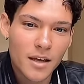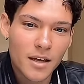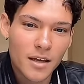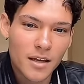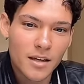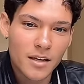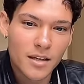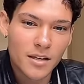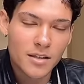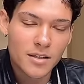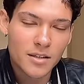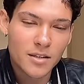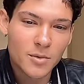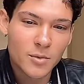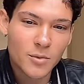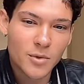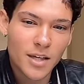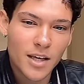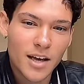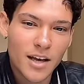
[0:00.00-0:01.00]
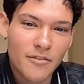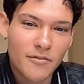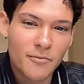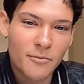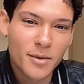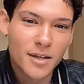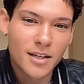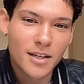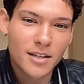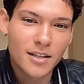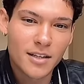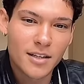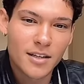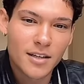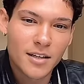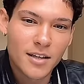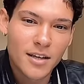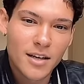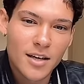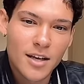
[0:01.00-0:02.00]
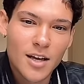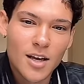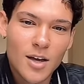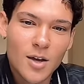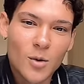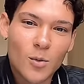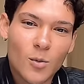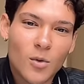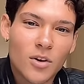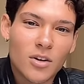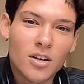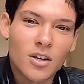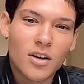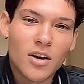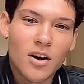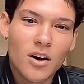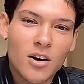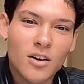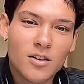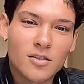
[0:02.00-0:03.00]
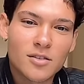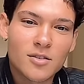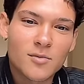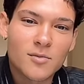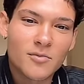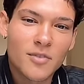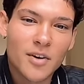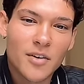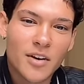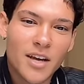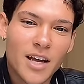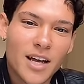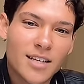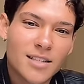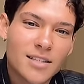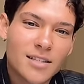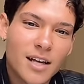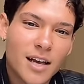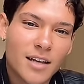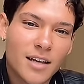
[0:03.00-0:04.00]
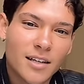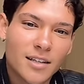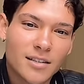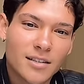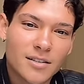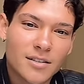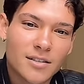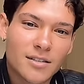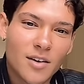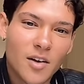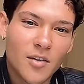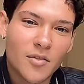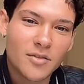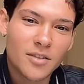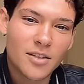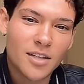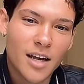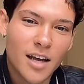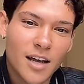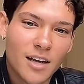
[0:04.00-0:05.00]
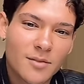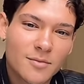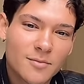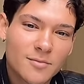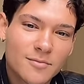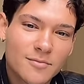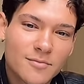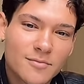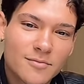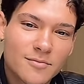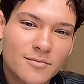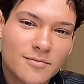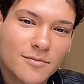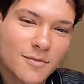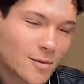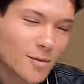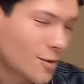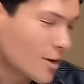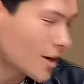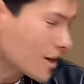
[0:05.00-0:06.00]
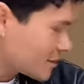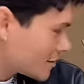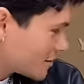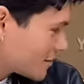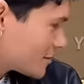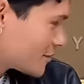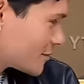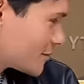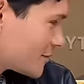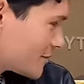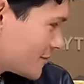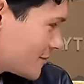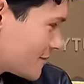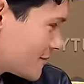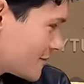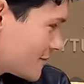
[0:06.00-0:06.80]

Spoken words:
And we have been working on some very exciting stuff today, right?